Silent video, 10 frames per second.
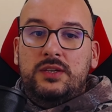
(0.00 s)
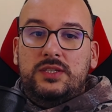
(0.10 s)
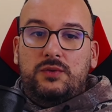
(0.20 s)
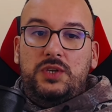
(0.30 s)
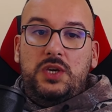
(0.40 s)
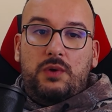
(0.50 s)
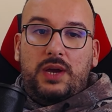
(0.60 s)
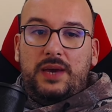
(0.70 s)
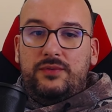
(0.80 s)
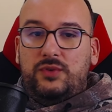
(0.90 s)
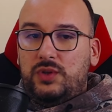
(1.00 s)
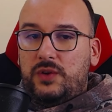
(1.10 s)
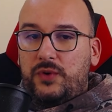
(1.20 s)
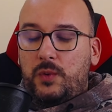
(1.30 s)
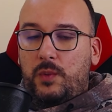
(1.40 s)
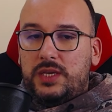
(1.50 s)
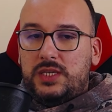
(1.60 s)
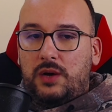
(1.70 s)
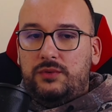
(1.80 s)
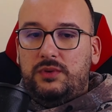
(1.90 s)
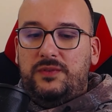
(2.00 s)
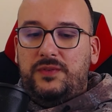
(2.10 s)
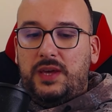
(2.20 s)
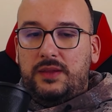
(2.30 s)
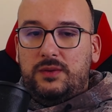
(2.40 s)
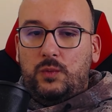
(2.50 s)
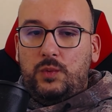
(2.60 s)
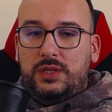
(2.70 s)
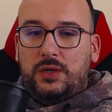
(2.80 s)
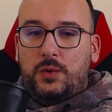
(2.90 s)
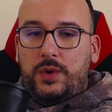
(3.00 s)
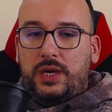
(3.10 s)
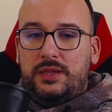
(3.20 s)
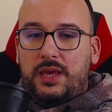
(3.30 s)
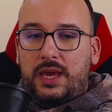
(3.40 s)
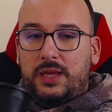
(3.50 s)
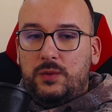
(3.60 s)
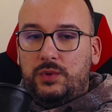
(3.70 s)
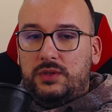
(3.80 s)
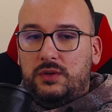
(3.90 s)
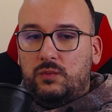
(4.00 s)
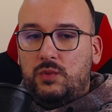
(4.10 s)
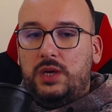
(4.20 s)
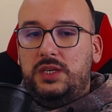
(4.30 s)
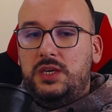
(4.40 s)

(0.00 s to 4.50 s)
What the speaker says: So here I have two different ways how to defend, with the queen and with the rook.